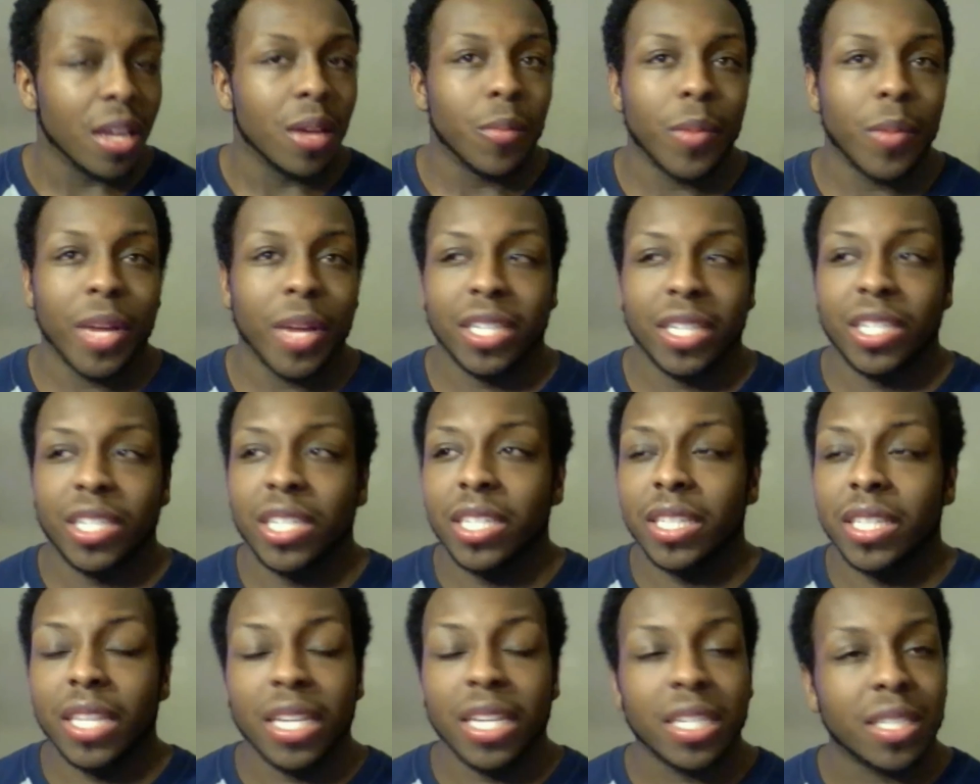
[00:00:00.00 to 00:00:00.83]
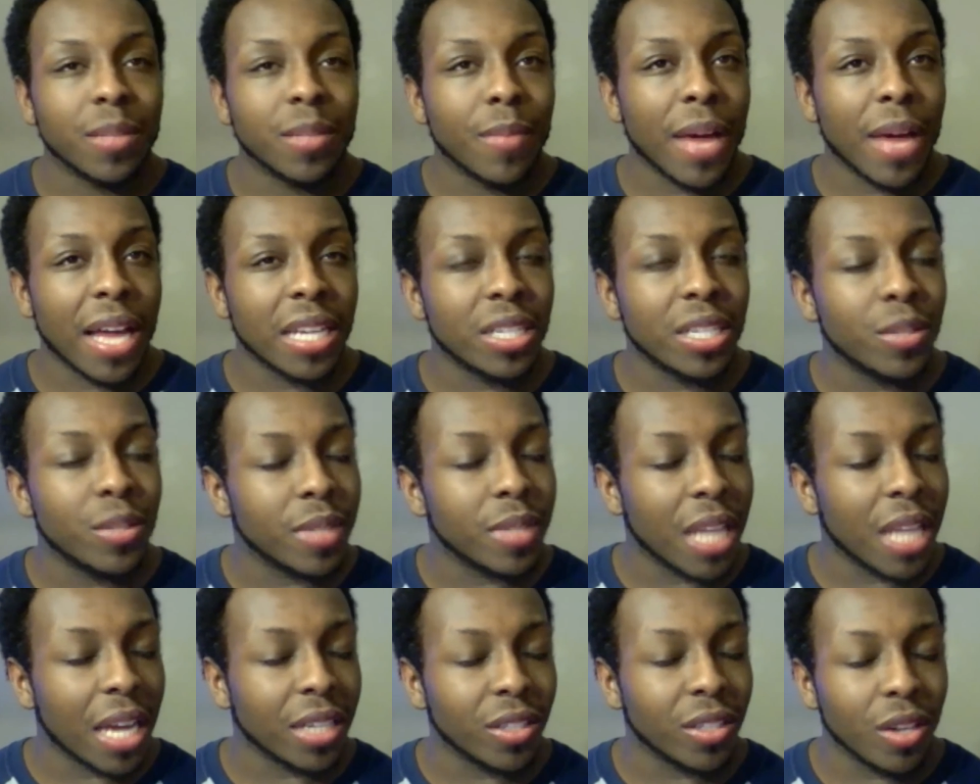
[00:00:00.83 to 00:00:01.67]
But she thinks about it. She was
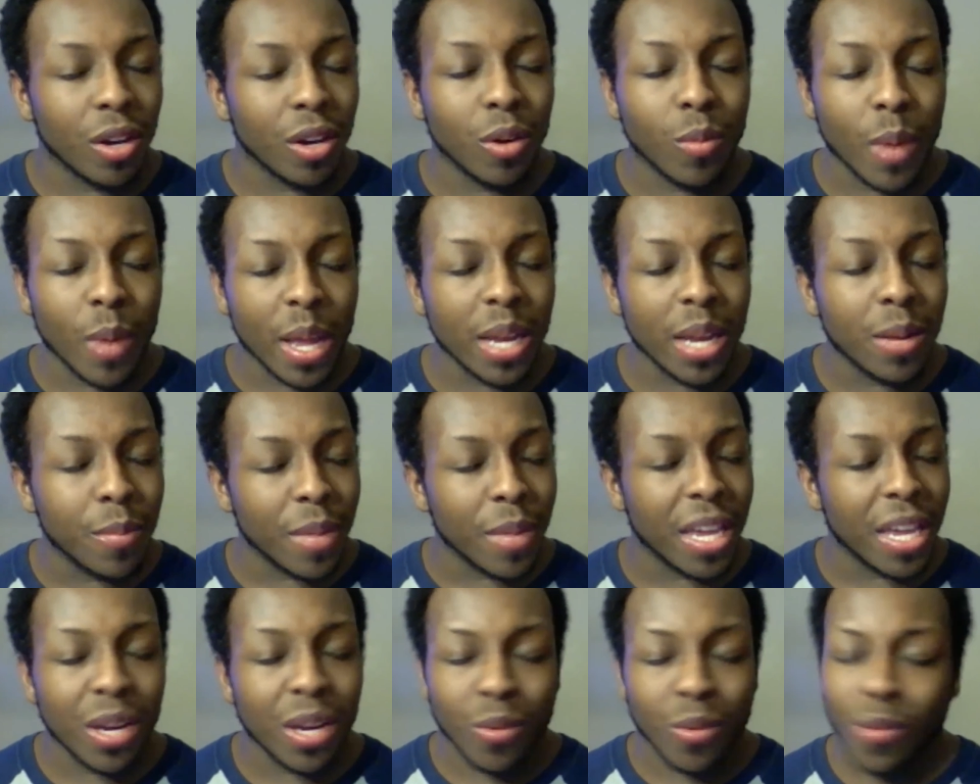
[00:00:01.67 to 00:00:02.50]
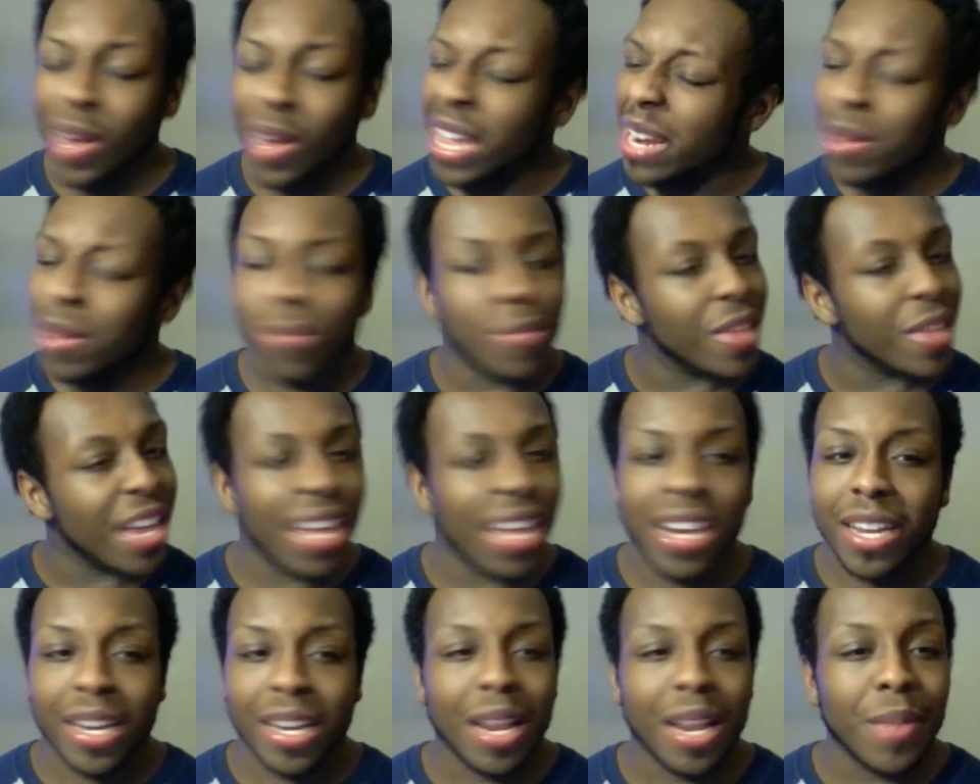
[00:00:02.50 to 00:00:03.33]
like, No, wait a minute, wait a
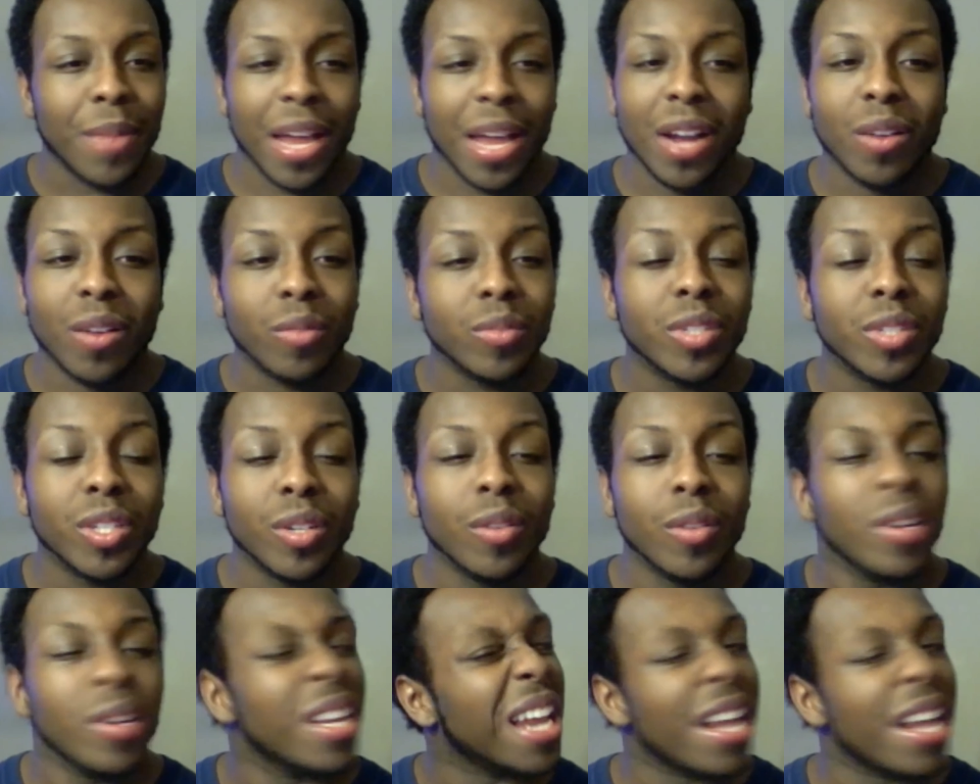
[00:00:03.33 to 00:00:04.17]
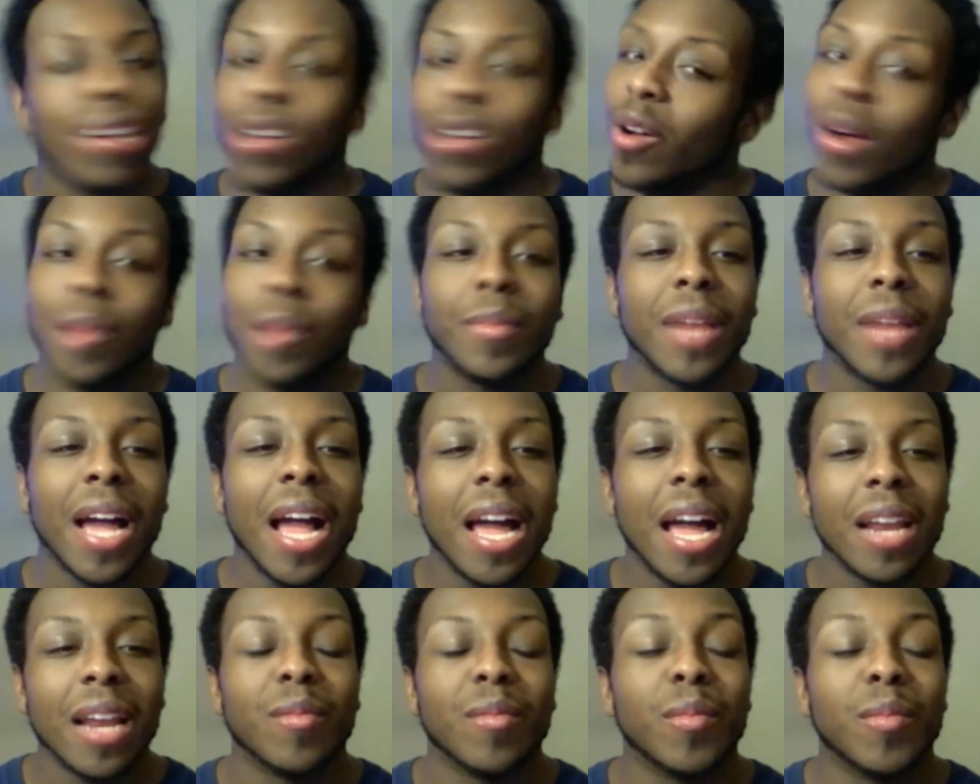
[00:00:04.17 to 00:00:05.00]
minute. I'm not gonna do it. I know I'm
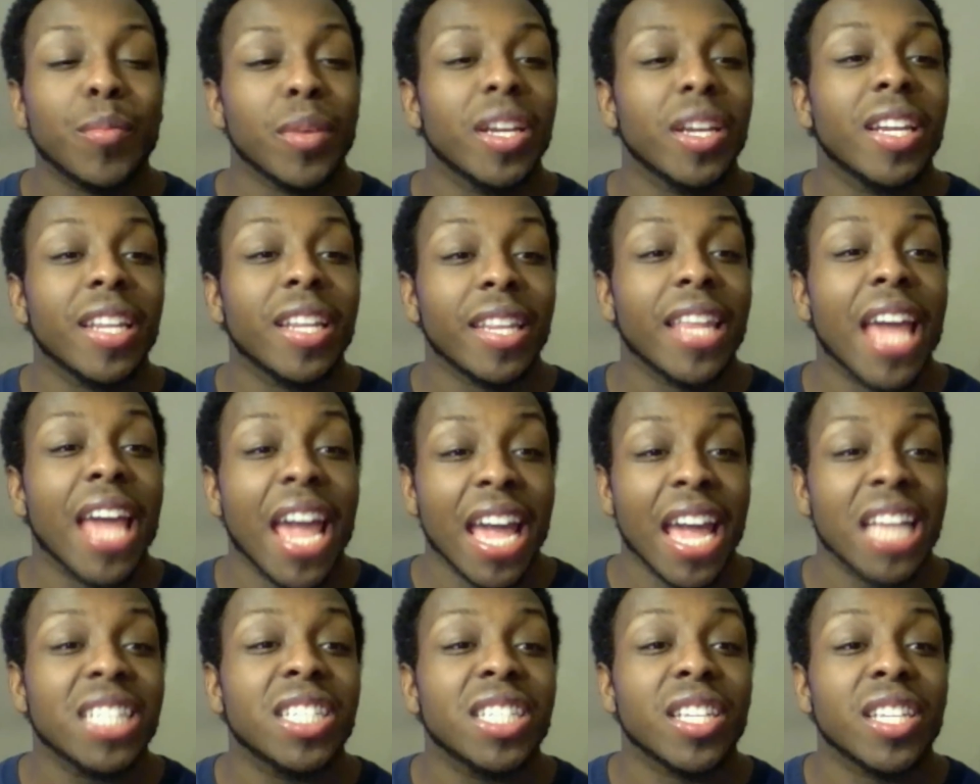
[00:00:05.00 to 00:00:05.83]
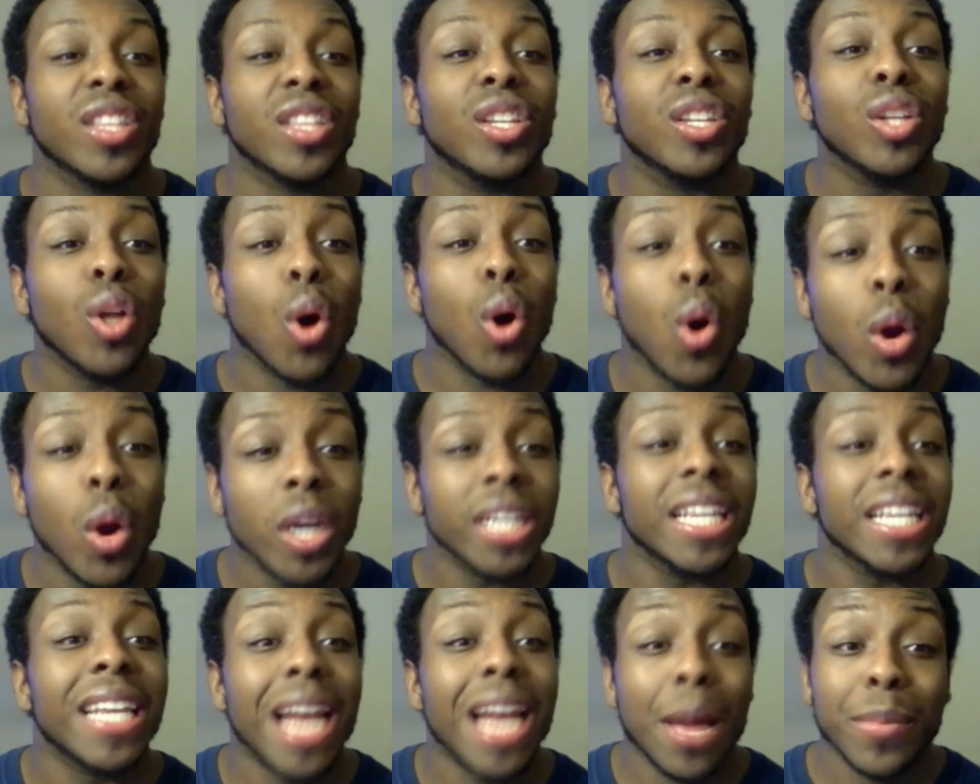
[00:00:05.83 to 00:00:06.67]
not. I'm gonna put it in the hands of the
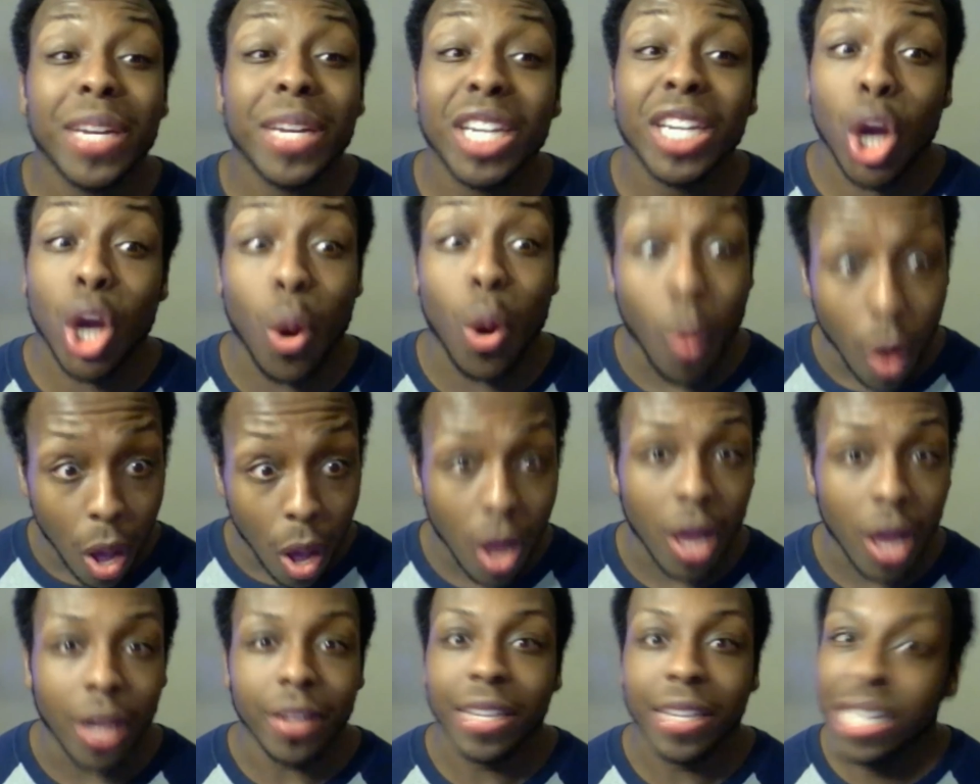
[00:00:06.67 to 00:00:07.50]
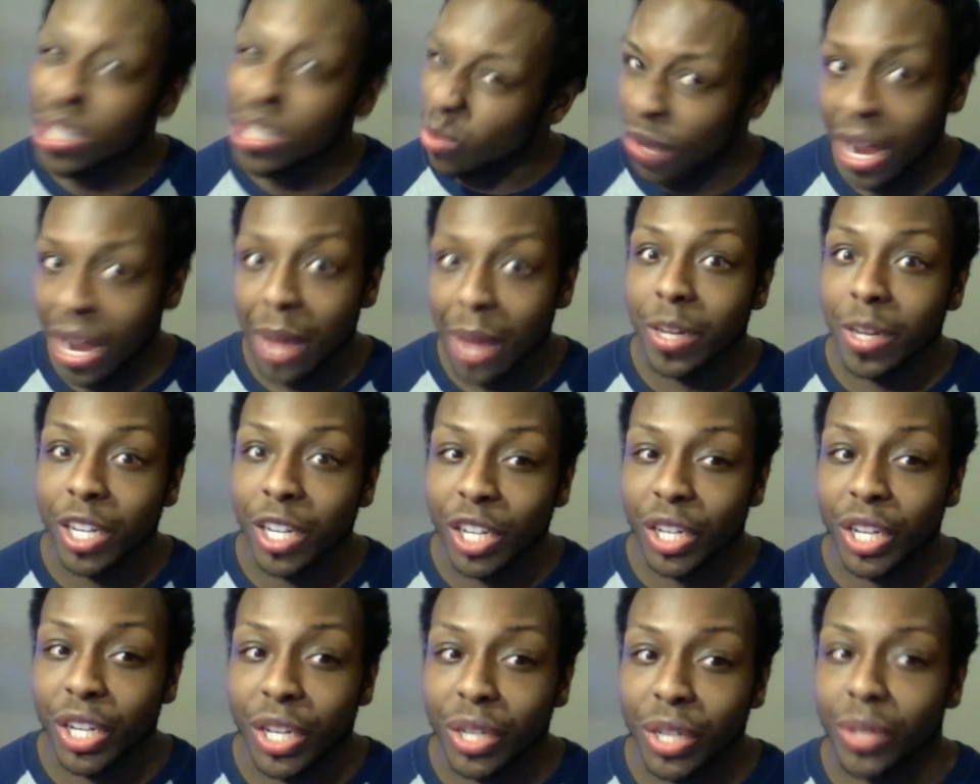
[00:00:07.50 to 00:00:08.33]
Lord, and I'm gonna go on. That's what I'm gonna
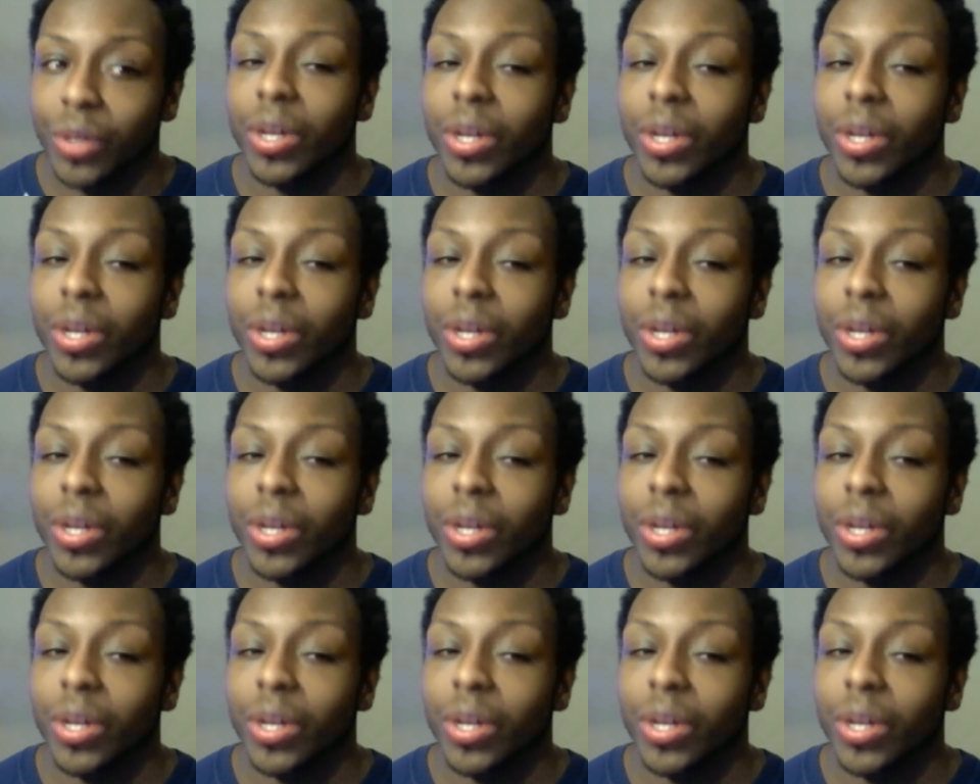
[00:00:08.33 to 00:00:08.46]
do.